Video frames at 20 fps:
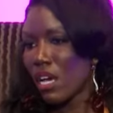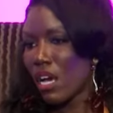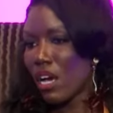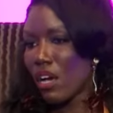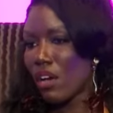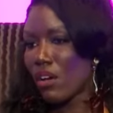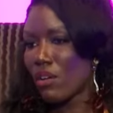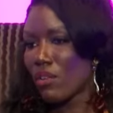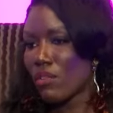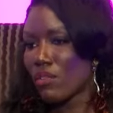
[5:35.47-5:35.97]

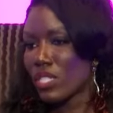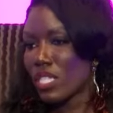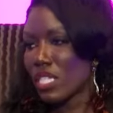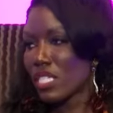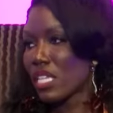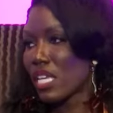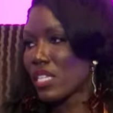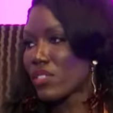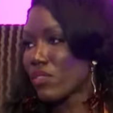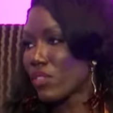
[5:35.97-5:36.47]
of
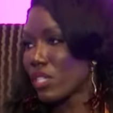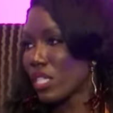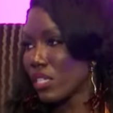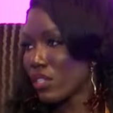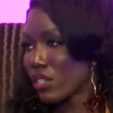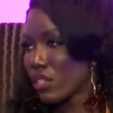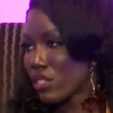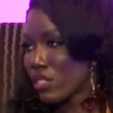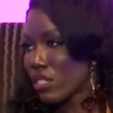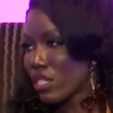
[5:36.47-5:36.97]
successful
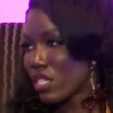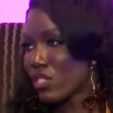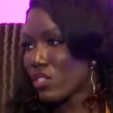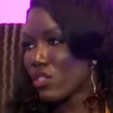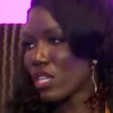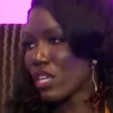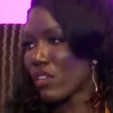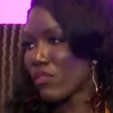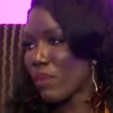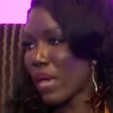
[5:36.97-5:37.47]
leaders is
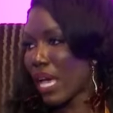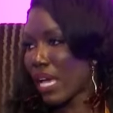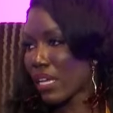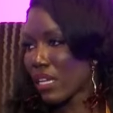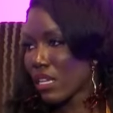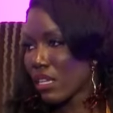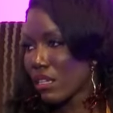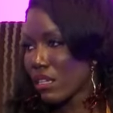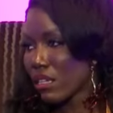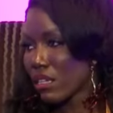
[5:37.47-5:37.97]
to give
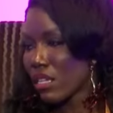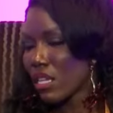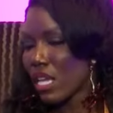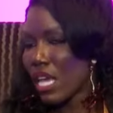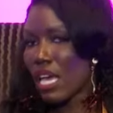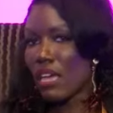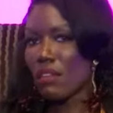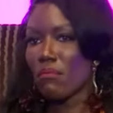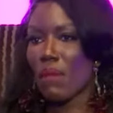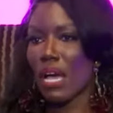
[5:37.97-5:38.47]
back.
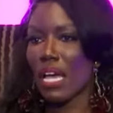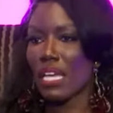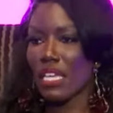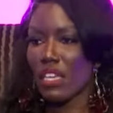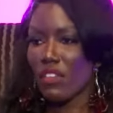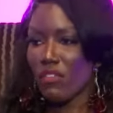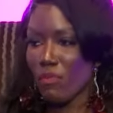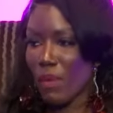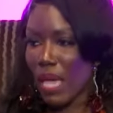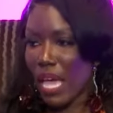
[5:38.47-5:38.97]
And my
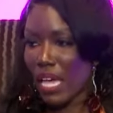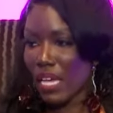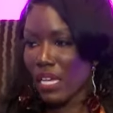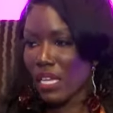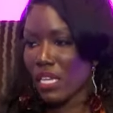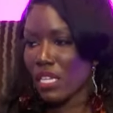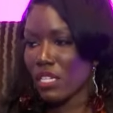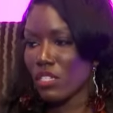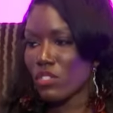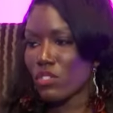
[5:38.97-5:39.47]
give
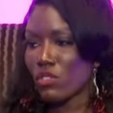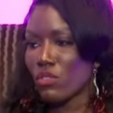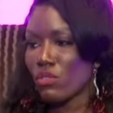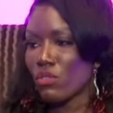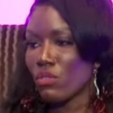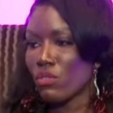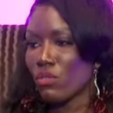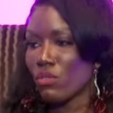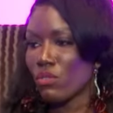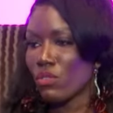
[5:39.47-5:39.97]
back is
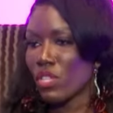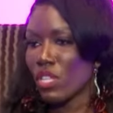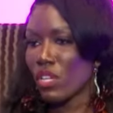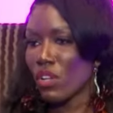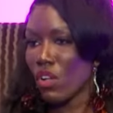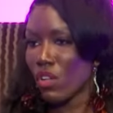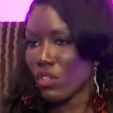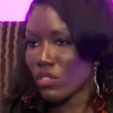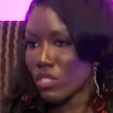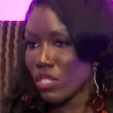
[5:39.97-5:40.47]
to the
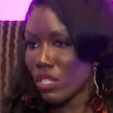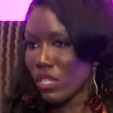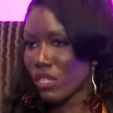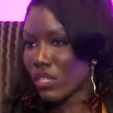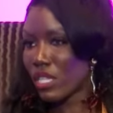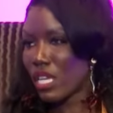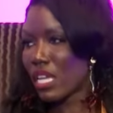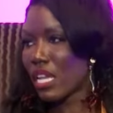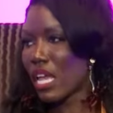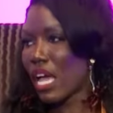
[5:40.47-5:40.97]

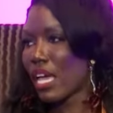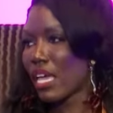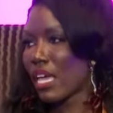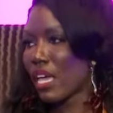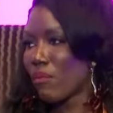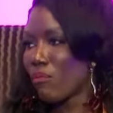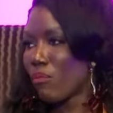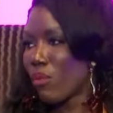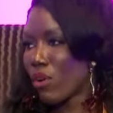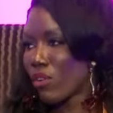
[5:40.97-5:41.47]
culture that I
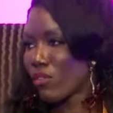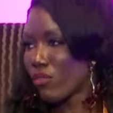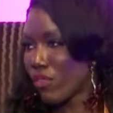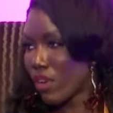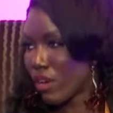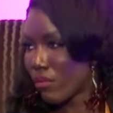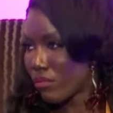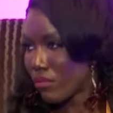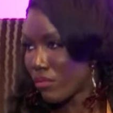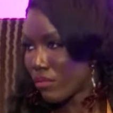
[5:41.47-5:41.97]
am born
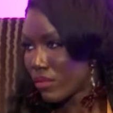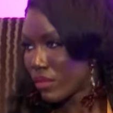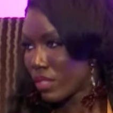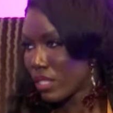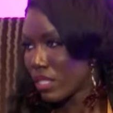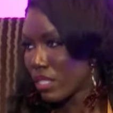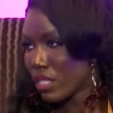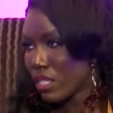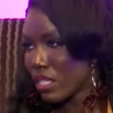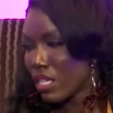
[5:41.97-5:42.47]
from.
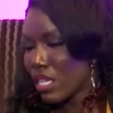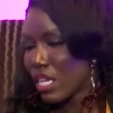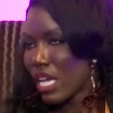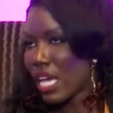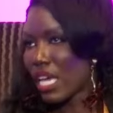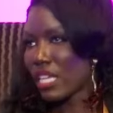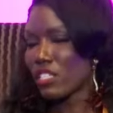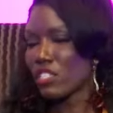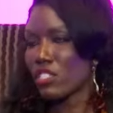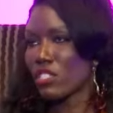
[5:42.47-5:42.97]

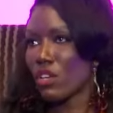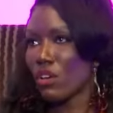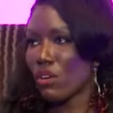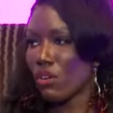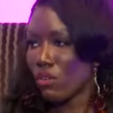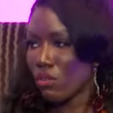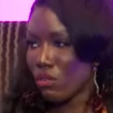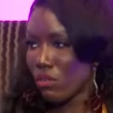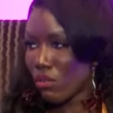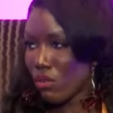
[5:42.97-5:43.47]
That is
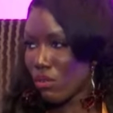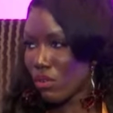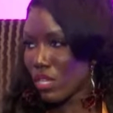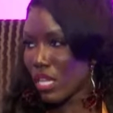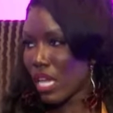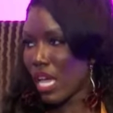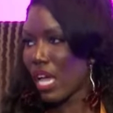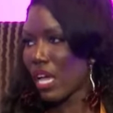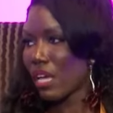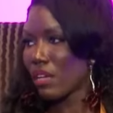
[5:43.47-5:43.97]
so,
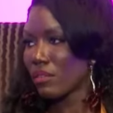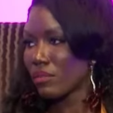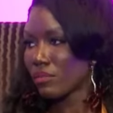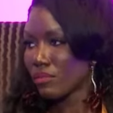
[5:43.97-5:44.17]
interesting. Yeah. And,